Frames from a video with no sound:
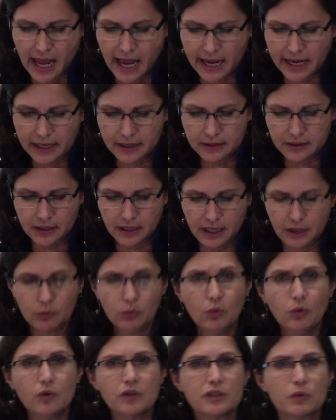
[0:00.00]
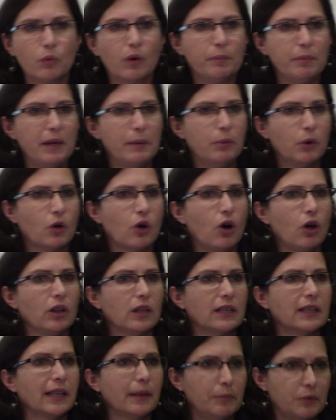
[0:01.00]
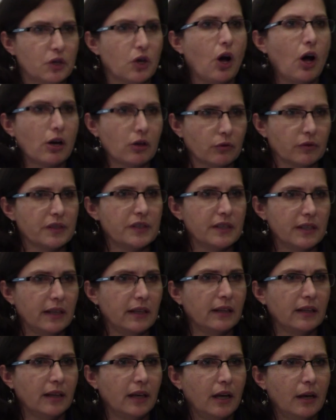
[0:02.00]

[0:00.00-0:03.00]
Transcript: and he rules in what people call a kleptocracy,